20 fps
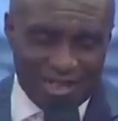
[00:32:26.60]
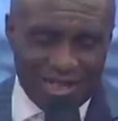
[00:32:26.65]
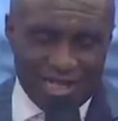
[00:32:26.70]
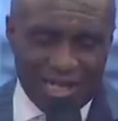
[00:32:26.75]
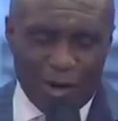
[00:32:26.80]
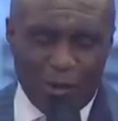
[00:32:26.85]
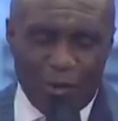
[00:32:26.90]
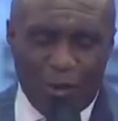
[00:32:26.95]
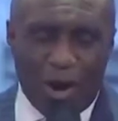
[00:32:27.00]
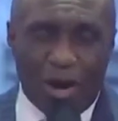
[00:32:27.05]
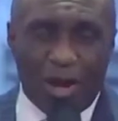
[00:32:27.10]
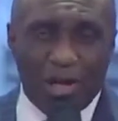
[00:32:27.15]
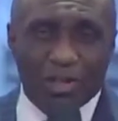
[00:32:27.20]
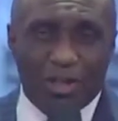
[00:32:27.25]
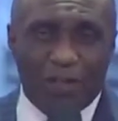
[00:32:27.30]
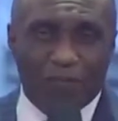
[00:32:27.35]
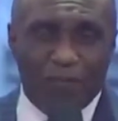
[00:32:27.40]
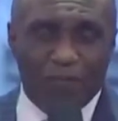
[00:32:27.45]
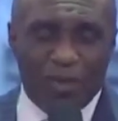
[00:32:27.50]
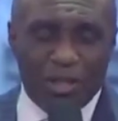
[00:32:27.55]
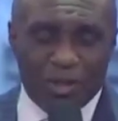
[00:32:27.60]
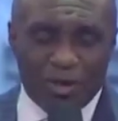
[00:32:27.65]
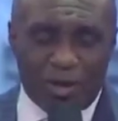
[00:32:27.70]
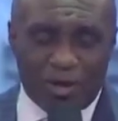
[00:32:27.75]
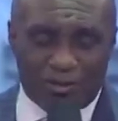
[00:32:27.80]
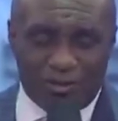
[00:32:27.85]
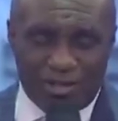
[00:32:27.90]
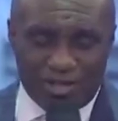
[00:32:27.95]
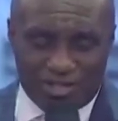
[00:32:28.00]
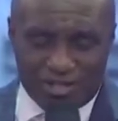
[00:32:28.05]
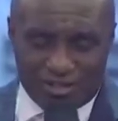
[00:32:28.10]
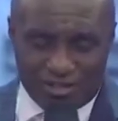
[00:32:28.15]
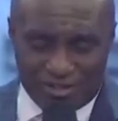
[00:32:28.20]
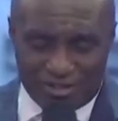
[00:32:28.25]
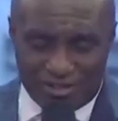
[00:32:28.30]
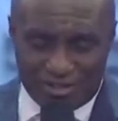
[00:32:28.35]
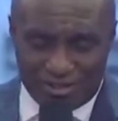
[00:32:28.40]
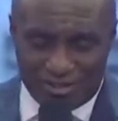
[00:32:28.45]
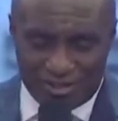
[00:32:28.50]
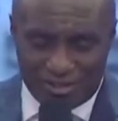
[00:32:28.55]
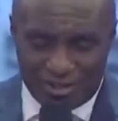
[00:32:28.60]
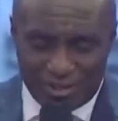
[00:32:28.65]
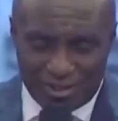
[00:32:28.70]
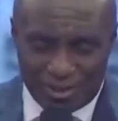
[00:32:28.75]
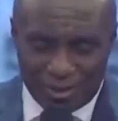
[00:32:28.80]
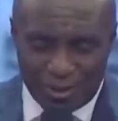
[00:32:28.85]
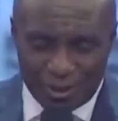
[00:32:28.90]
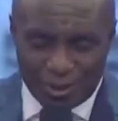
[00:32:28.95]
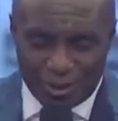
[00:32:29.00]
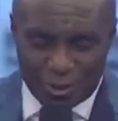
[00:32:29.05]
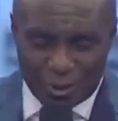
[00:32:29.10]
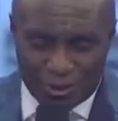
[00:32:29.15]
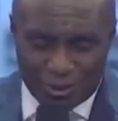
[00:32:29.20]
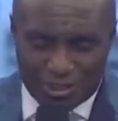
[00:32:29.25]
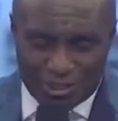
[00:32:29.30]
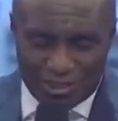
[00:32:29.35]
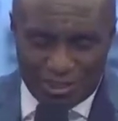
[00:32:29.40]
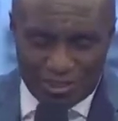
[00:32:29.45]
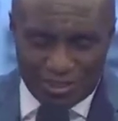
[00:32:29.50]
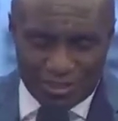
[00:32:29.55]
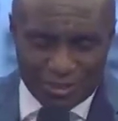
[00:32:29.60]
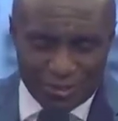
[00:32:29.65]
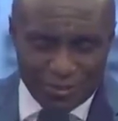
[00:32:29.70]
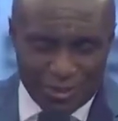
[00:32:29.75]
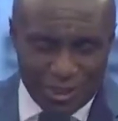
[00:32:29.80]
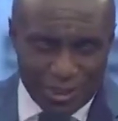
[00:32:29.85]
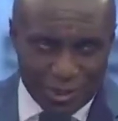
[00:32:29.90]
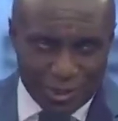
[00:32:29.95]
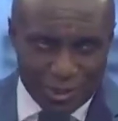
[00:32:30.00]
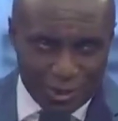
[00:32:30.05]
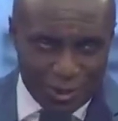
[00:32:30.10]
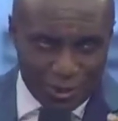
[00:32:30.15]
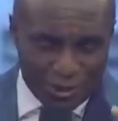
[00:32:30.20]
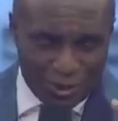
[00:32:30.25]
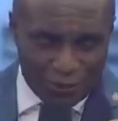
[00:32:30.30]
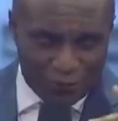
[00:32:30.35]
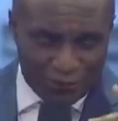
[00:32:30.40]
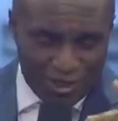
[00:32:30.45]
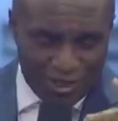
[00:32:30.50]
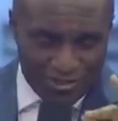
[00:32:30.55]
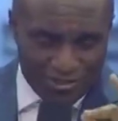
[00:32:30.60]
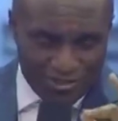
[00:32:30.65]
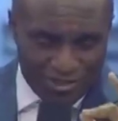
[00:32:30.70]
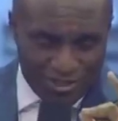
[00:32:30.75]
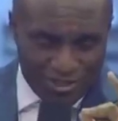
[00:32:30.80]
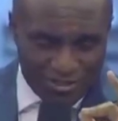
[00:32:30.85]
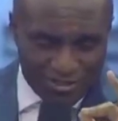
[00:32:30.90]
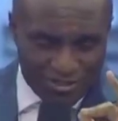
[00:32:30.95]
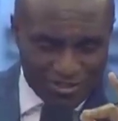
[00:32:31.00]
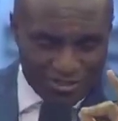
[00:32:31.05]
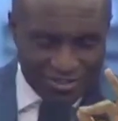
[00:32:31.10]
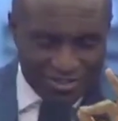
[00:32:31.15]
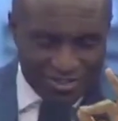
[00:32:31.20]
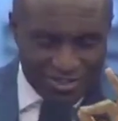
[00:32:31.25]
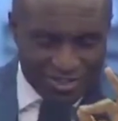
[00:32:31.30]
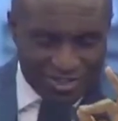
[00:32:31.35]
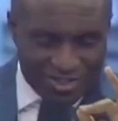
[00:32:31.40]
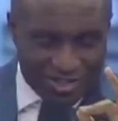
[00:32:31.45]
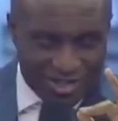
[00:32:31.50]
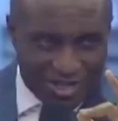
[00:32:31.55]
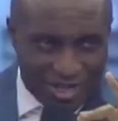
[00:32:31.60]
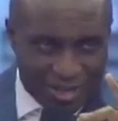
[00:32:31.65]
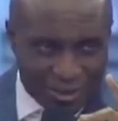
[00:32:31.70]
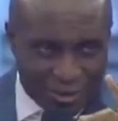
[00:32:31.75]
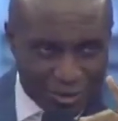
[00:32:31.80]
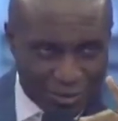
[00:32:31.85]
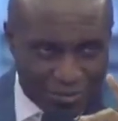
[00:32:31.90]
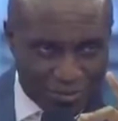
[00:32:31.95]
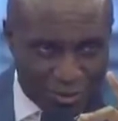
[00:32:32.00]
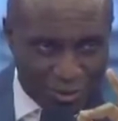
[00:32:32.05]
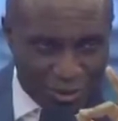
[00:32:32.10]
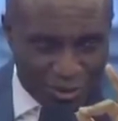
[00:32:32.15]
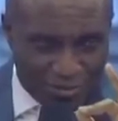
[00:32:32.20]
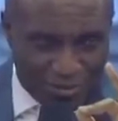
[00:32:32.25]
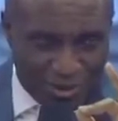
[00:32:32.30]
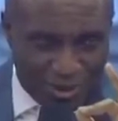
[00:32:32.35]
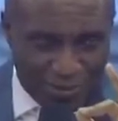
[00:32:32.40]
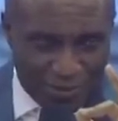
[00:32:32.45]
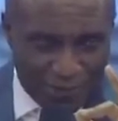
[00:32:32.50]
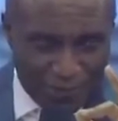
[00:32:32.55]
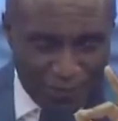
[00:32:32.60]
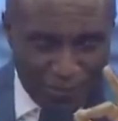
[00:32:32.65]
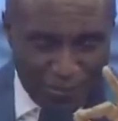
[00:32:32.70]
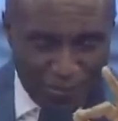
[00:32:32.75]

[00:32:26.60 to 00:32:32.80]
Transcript: In a world of mediocrity, do things with a touch of excellence as to prosper.